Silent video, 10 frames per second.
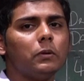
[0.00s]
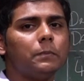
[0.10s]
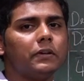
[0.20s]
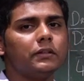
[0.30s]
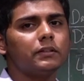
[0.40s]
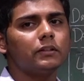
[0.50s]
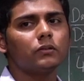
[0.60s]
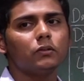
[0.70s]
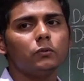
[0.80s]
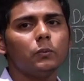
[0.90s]
we purchase
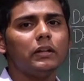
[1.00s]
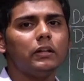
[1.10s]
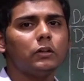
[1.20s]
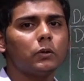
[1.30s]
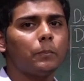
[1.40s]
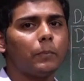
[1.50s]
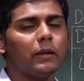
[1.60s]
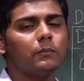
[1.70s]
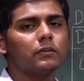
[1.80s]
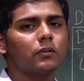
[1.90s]
goods, we need to
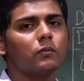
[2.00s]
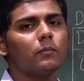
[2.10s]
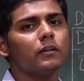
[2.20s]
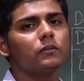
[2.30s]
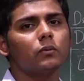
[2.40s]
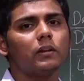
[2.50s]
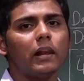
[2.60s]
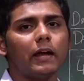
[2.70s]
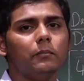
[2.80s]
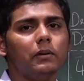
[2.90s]
pay Mr. Kumar, so the
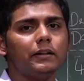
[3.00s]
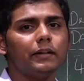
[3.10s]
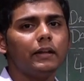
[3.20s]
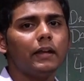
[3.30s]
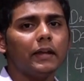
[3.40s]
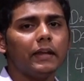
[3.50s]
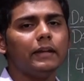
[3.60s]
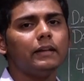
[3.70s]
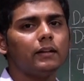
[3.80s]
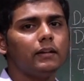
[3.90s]
liability
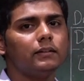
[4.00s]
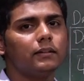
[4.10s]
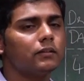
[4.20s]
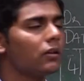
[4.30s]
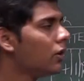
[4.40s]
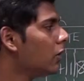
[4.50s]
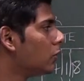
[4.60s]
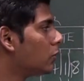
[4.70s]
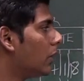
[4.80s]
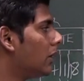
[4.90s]
increases.
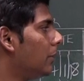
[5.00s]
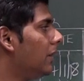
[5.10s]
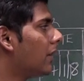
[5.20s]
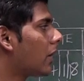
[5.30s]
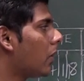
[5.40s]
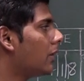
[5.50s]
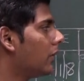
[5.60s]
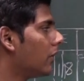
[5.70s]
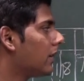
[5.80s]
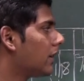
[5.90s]
So it will be recorded
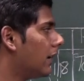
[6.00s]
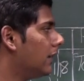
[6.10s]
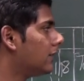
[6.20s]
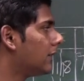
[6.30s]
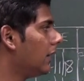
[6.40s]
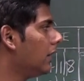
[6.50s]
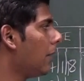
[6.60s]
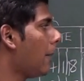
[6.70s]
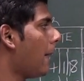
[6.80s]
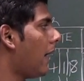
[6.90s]
on the credit side
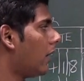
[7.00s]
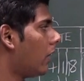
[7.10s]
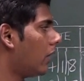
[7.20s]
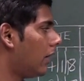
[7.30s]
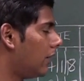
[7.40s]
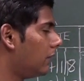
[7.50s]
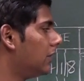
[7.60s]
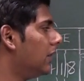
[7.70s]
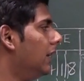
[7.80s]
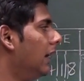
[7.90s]

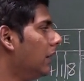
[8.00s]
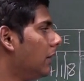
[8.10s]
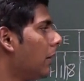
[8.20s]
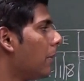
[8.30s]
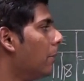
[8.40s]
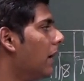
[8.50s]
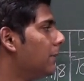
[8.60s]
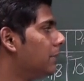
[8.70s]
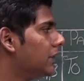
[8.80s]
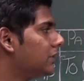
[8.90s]
with the date, by
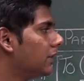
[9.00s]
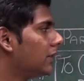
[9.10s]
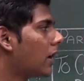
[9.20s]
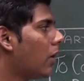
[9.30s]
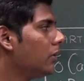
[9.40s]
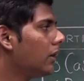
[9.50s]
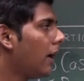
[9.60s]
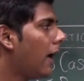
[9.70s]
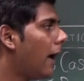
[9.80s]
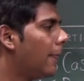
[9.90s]
purchase account
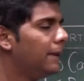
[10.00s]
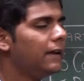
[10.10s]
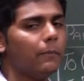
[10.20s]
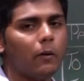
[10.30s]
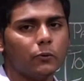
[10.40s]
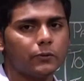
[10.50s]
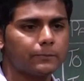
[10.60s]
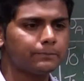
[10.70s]
and the amount.